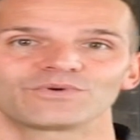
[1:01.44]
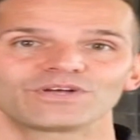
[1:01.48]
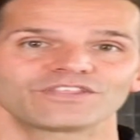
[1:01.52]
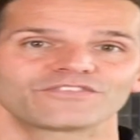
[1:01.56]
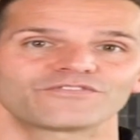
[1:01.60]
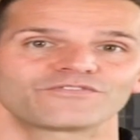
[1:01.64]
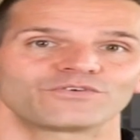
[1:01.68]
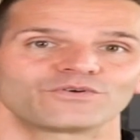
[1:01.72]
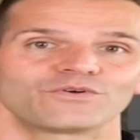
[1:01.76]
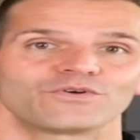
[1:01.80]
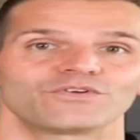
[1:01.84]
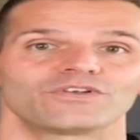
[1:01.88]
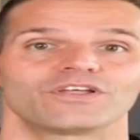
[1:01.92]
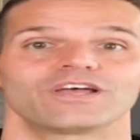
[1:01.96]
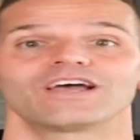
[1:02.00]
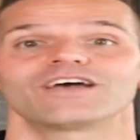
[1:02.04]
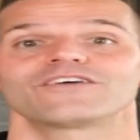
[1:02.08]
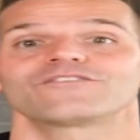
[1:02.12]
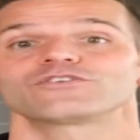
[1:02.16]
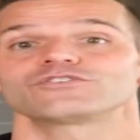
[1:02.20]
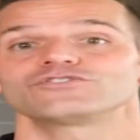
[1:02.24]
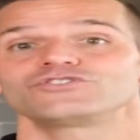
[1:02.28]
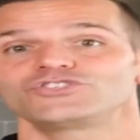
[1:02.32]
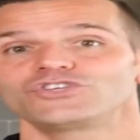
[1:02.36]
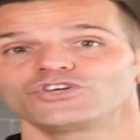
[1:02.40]
with food
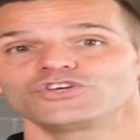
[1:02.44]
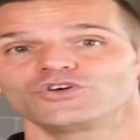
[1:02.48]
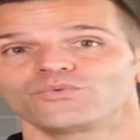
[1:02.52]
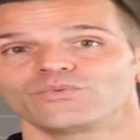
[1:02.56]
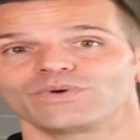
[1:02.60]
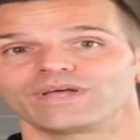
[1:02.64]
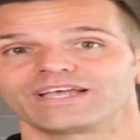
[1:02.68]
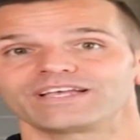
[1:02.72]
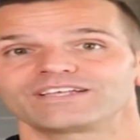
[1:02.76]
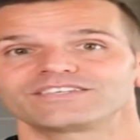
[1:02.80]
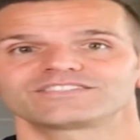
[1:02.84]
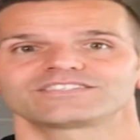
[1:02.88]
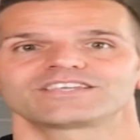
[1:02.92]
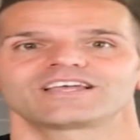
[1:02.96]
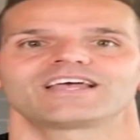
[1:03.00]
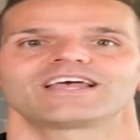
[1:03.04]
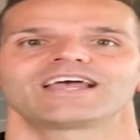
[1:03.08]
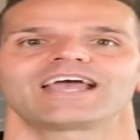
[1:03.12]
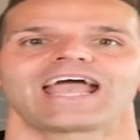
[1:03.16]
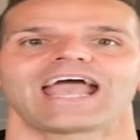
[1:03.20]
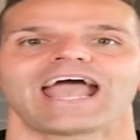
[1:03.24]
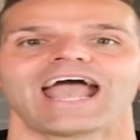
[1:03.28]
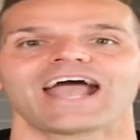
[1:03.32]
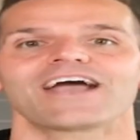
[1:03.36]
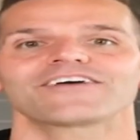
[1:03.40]
for two weeks,
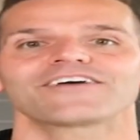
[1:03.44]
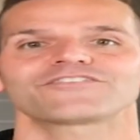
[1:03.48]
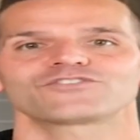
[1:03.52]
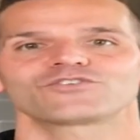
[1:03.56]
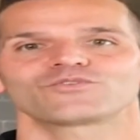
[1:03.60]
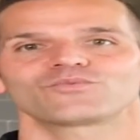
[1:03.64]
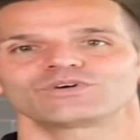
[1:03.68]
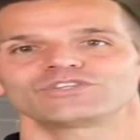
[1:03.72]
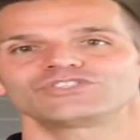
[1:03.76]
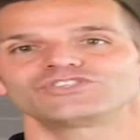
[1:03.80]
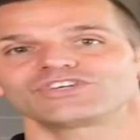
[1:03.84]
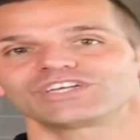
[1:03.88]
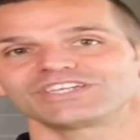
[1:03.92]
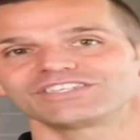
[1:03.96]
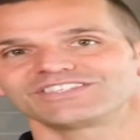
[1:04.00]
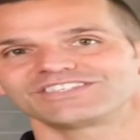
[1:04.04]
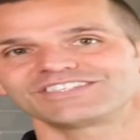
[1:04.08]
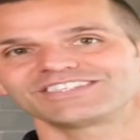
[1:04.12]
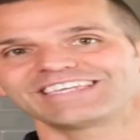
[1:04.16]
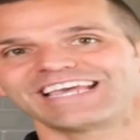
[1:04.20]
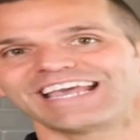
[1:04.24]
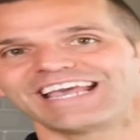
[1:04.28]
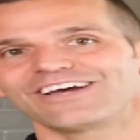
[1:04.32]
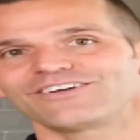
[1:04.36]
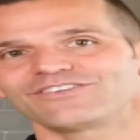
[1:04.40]
after which you
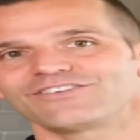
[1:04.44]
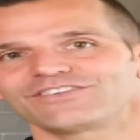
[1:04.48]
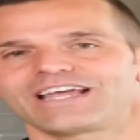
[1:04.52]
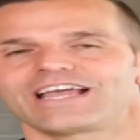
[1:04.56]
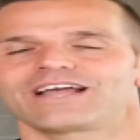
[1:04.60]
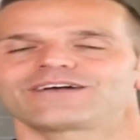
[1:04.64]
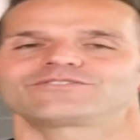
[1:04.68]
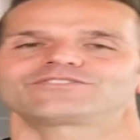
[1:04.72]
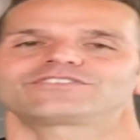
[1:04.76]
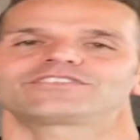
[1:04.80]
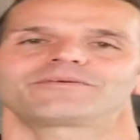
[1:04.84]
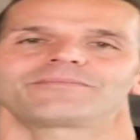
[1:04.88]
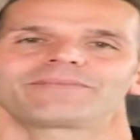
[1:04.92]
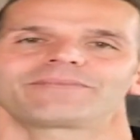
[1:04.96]
can scale down